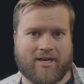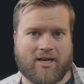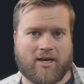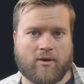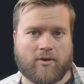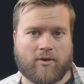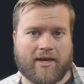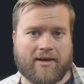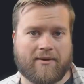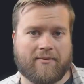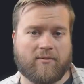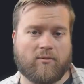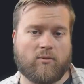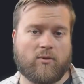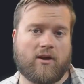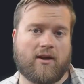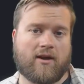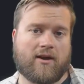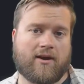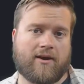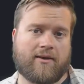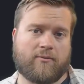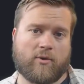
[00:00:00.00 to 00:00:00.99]
Okay,
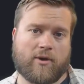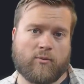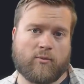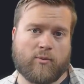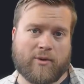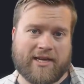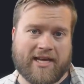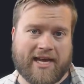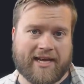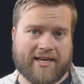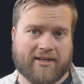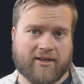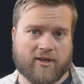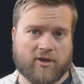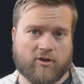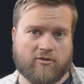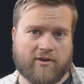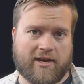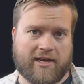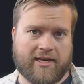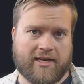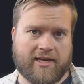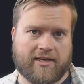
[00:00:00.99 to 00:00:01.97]
uh, it went ahead and
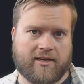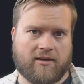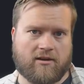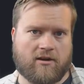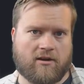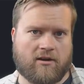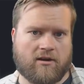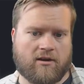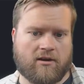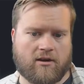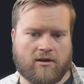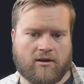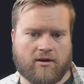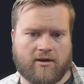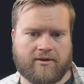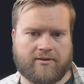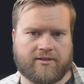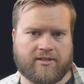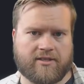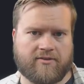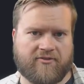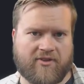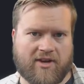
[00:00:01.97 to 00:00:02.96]
created our
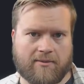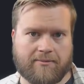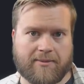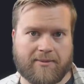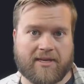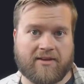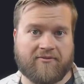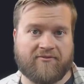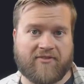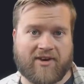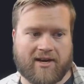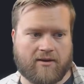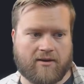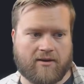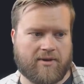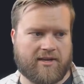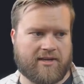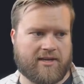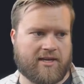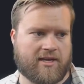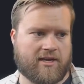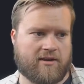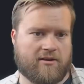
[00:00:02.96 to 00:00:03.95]
development
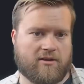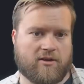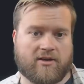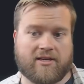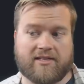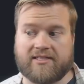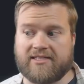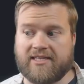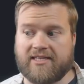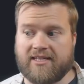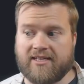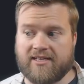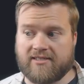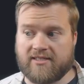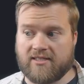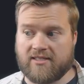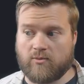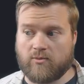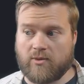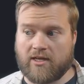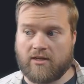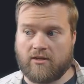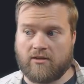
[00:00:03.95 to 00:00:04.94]
environment here. You can see this
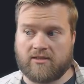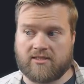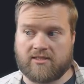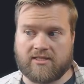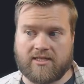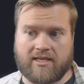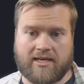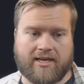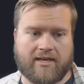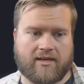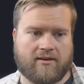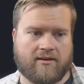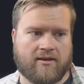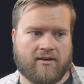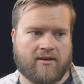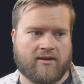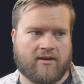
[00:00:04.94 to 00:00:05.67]
is what it looks like.